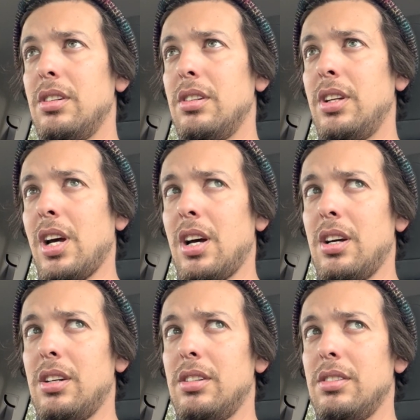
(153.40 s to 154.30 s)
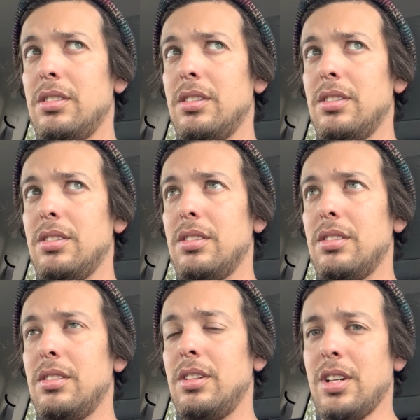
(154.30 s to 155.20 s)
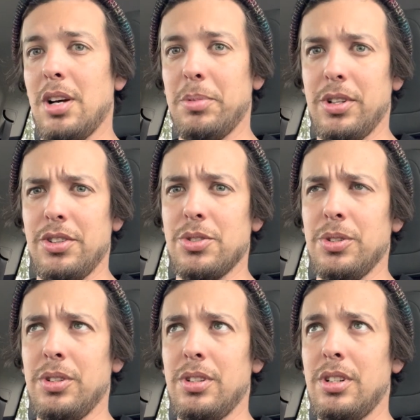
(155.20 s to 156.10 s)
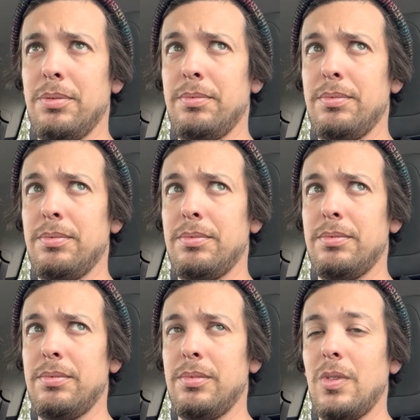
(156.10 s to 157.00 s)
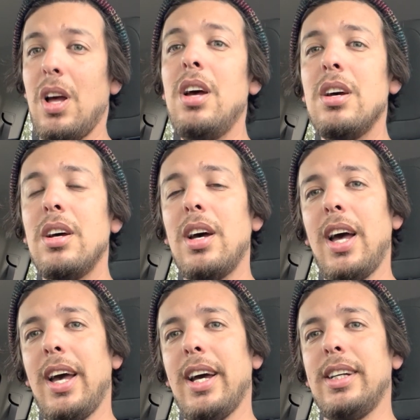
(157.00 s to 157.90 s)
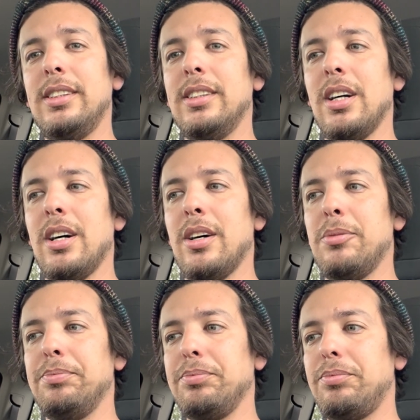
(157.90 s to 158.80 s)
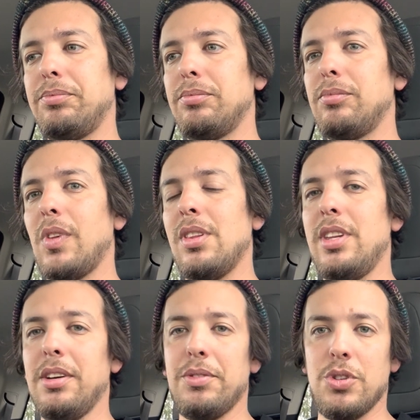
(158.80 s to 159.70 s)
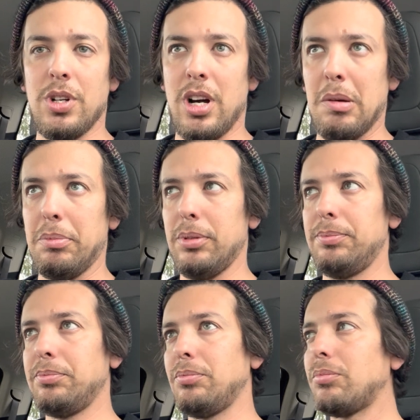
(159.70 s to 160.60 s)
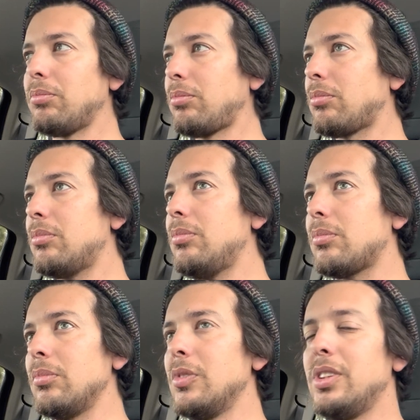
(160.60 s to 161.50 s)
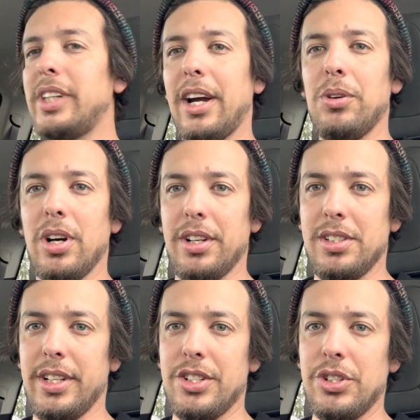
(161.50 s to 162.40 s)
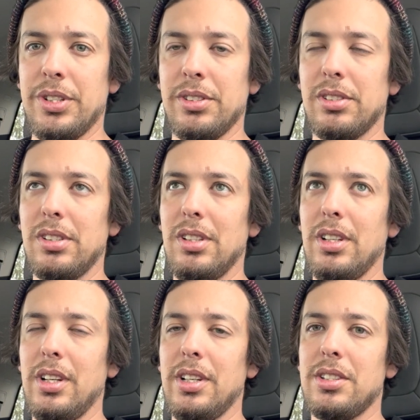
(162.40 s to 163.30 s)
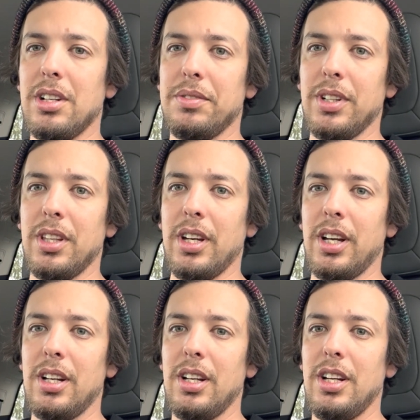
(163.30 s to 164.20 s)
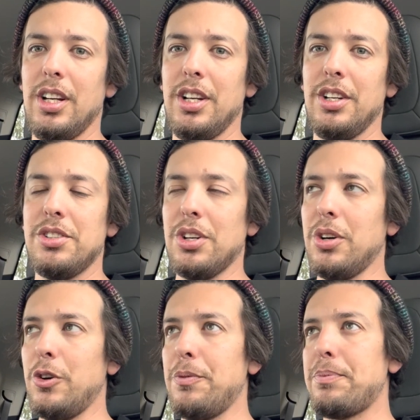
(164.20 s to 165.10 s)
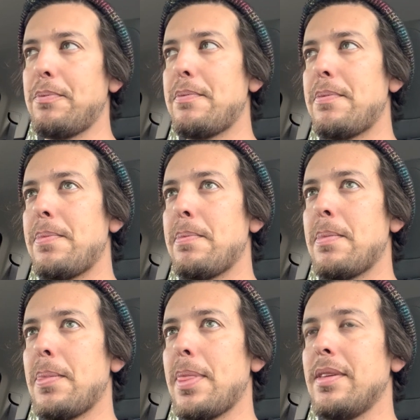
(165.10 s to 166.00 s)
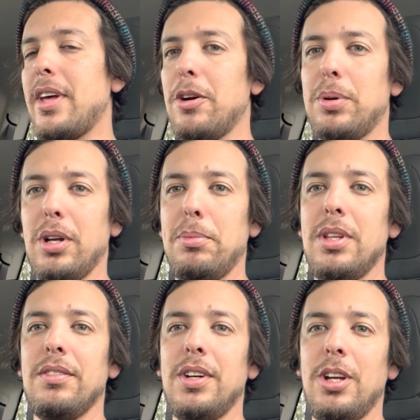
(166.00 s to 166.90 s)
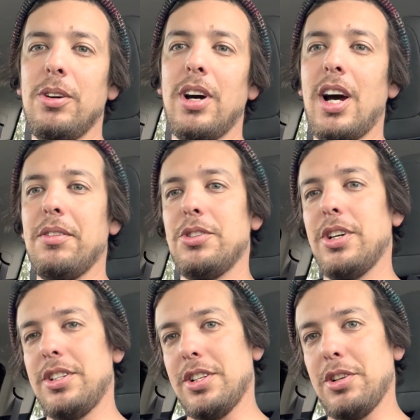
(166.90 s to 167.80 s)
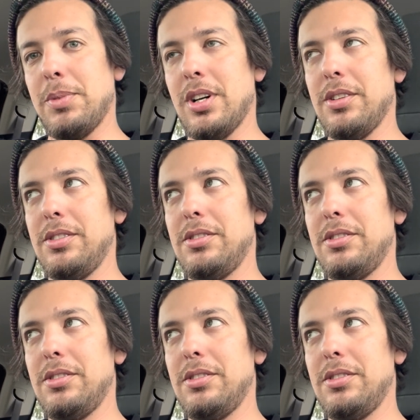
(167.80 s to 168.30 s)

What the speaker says: Yeah, upper control arm. And diff drop, tie rod extensions, stuff like that. So that'll probably be the video after I talk about